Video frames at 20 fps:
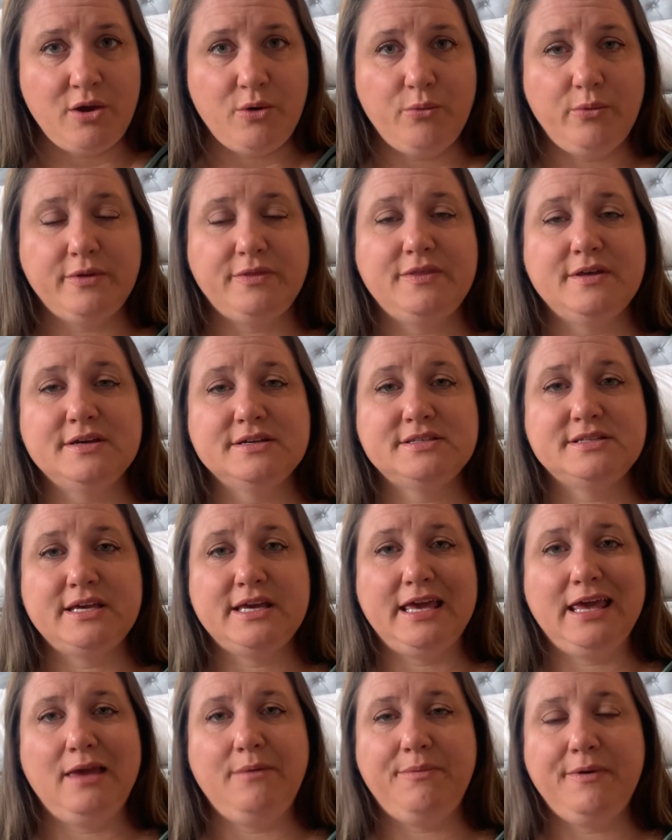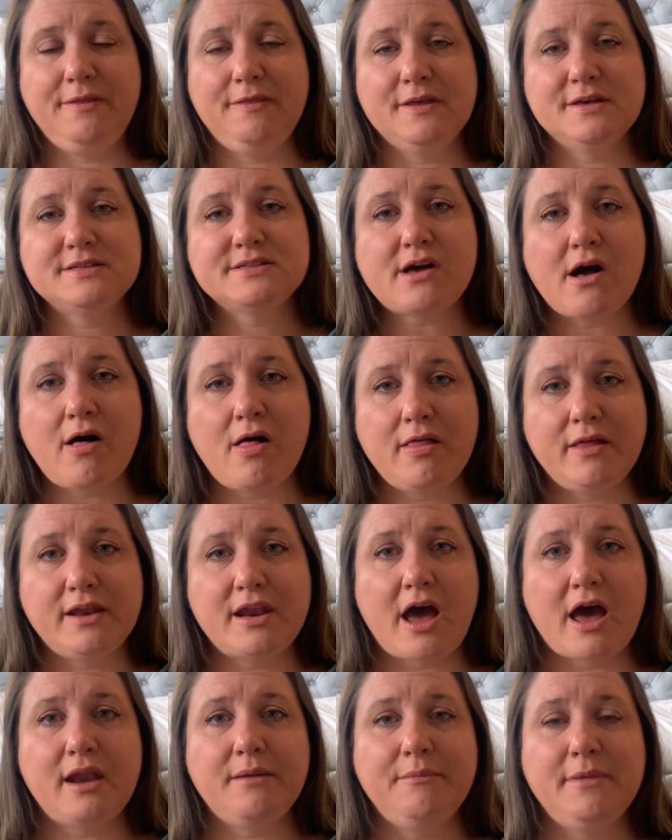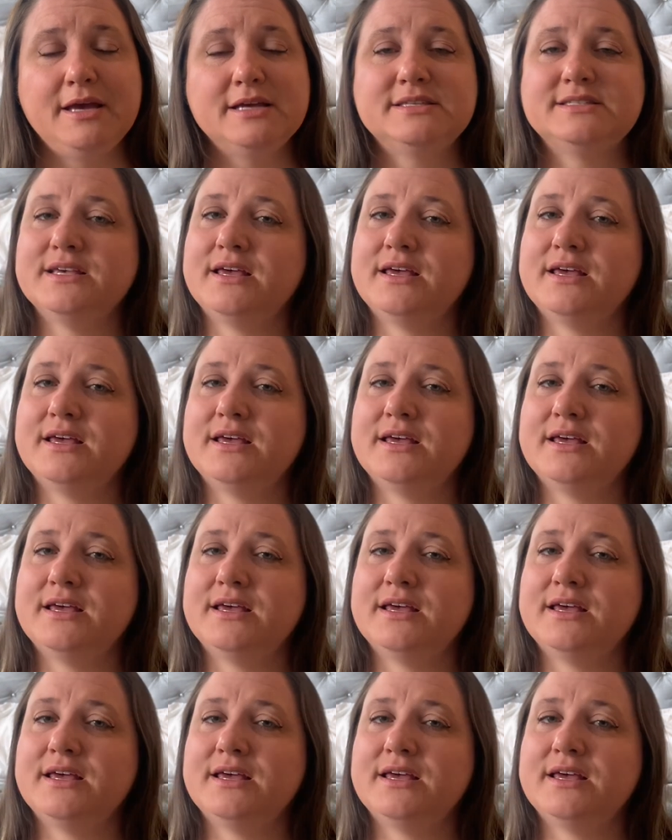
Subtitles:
with this and keeping this all anonymous.